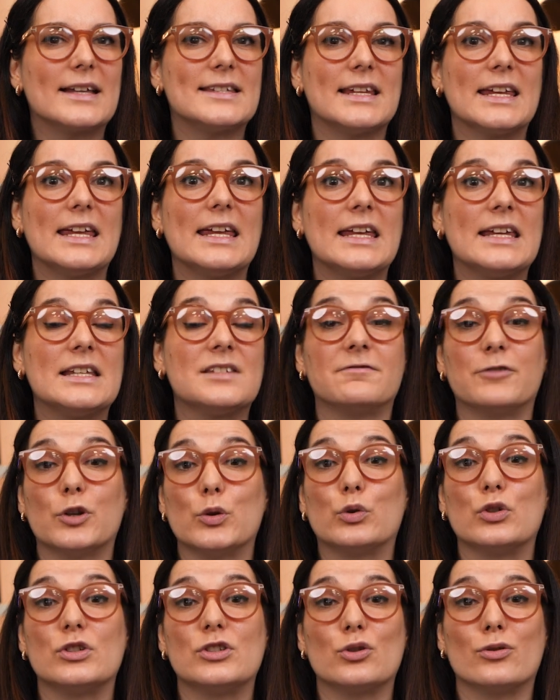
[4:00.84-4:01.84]
as it is
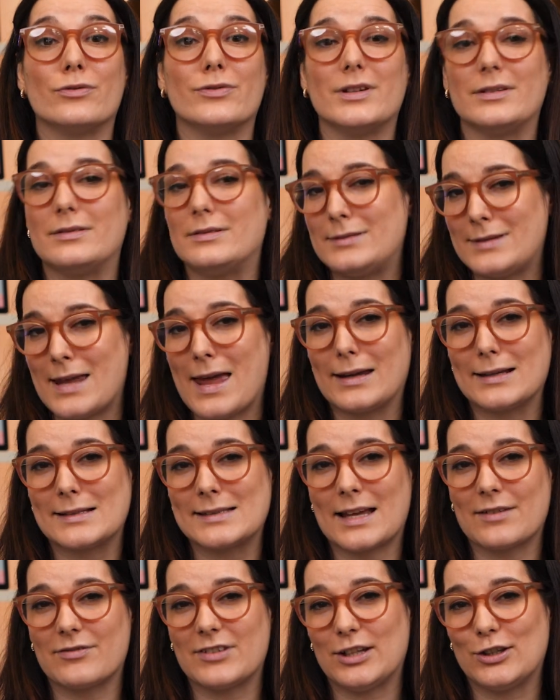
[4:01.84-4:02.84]
focused on the tech
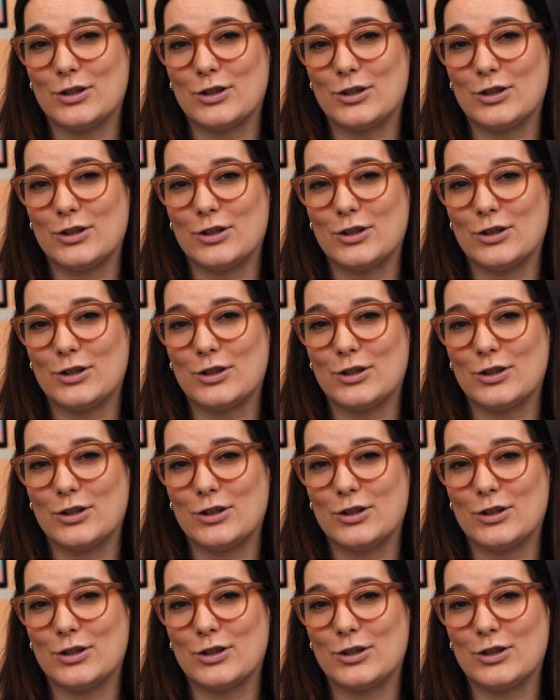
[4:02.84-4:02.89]
savvy